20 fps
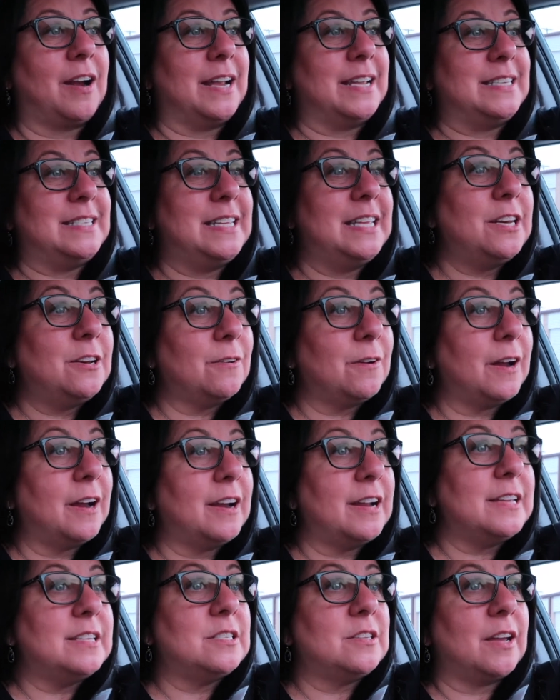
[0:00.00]

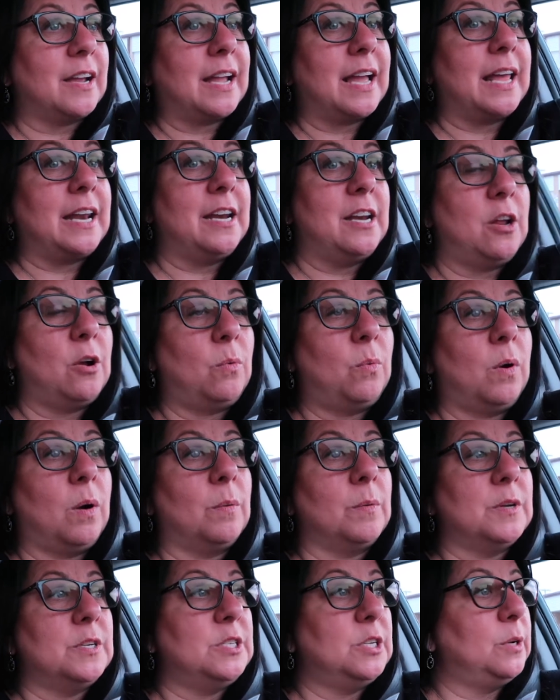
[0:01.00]
itinerary so I kind of know
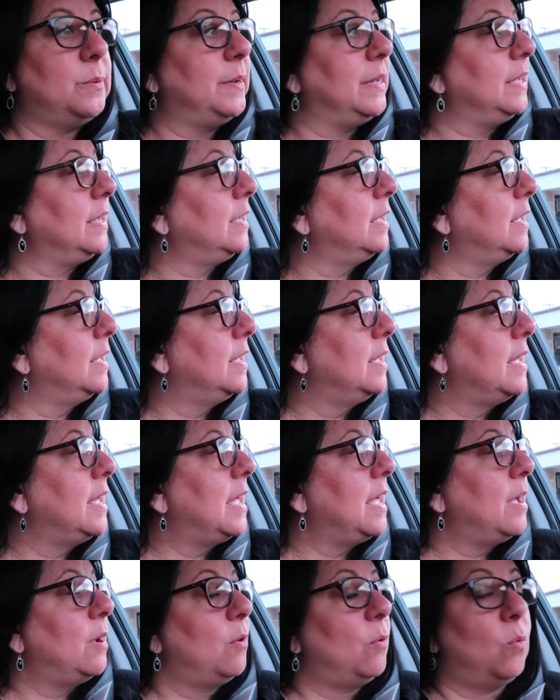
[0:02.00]
what we're doing,
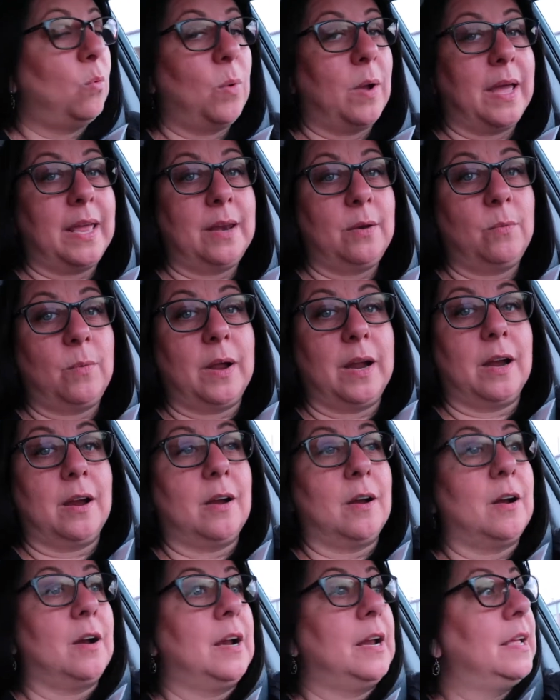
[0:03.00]
when,
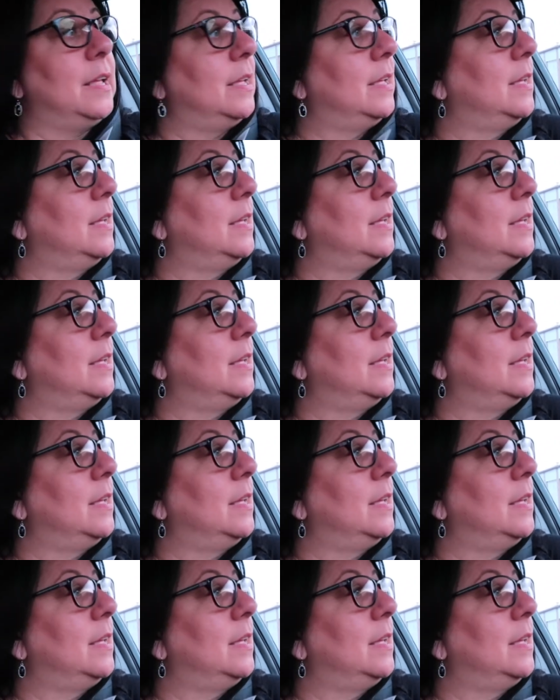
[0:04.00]
where,